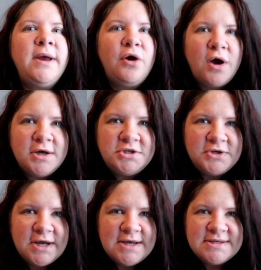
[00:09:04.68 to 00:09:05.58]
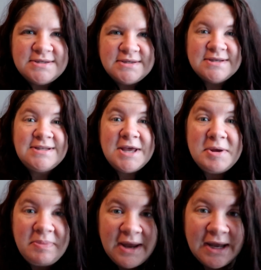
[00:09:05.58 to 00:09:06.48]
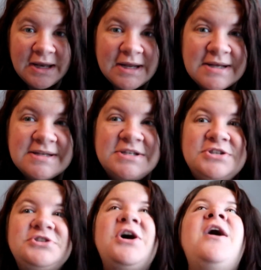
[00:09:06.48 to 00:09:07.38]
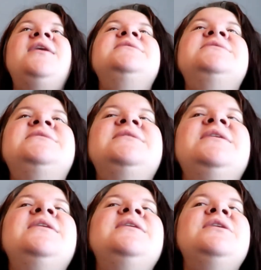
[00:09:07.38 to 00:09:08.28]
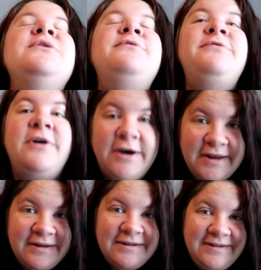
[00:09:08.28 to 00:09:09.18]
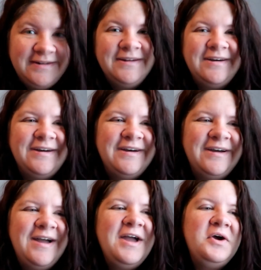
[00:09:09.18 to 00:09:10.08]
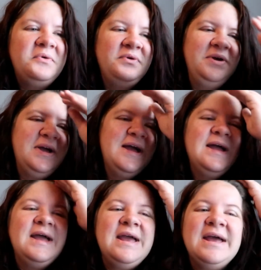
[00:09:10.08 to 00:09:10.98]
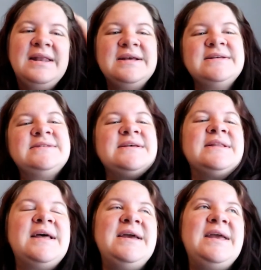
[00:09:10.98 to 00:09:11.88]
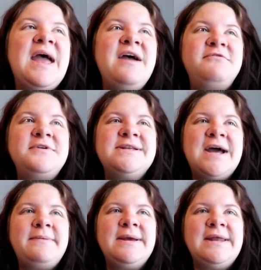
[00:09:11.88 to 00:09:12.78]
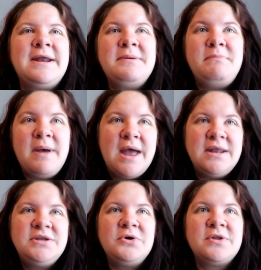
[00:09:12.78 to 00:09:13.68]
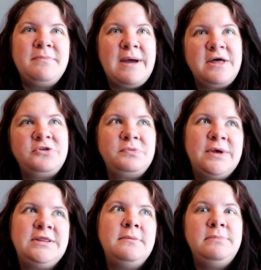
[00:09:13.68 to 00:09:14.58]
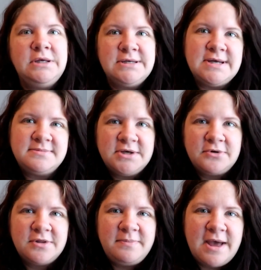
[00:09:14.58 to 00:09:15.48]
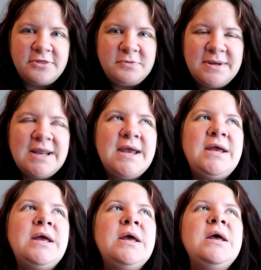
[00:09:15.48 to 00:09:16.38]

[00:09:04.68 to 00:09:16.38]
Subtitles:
gosh, you guys, this hip pain is just fun. It is like every time I get out of bed to go to the bathroom, like the million times I go to the bathroom at night,